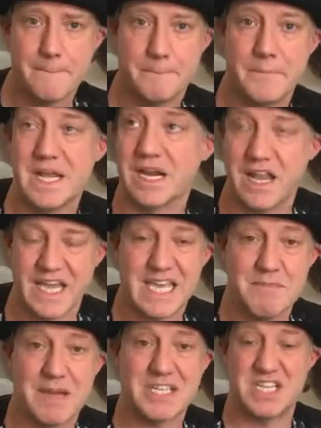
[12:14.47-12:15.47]
Like
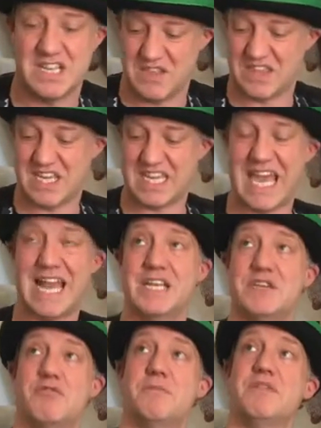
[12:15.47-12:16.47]
imagining that the calendar
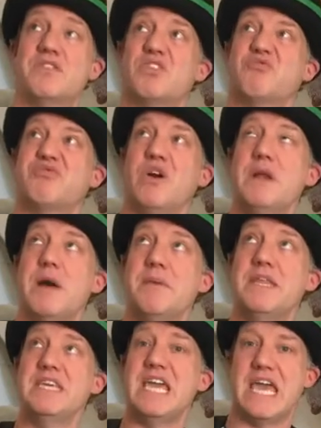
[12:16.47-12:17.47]
had been thrown up in
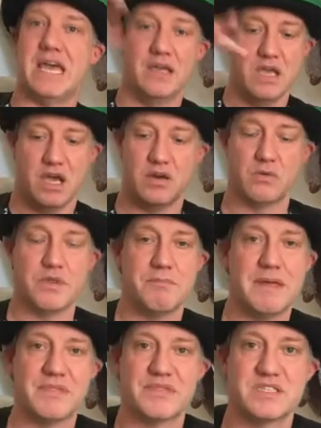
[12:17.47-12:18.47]
the air and all the
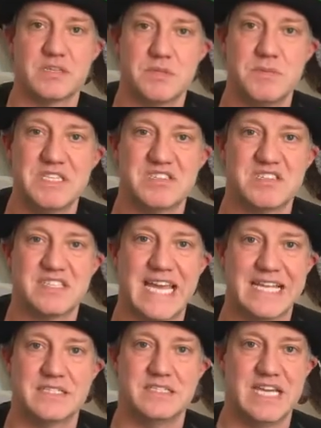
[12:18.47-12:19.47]
months had been
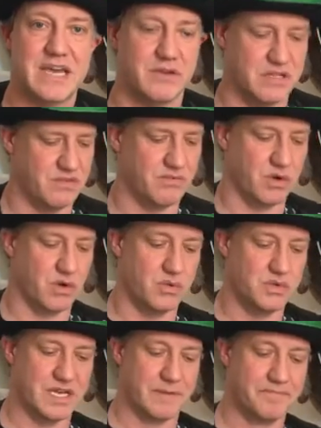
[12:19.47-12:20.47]
scattered down in the wrong order.
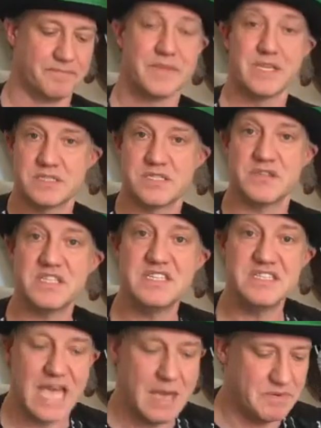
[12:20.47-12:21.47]
So this is
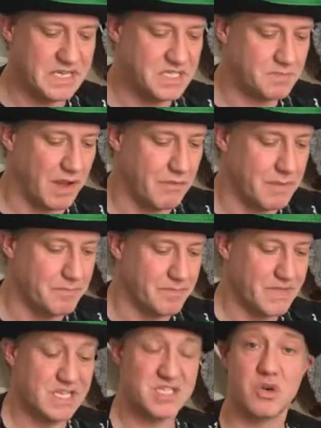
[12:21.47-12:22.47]
Ebony's poem, and
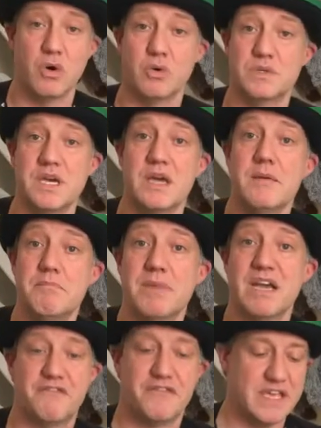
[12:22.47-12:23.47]
it's called My
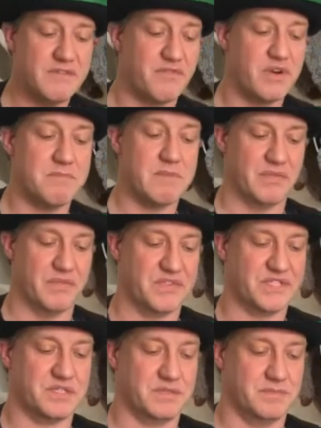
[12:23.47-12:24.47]
Favourite Months.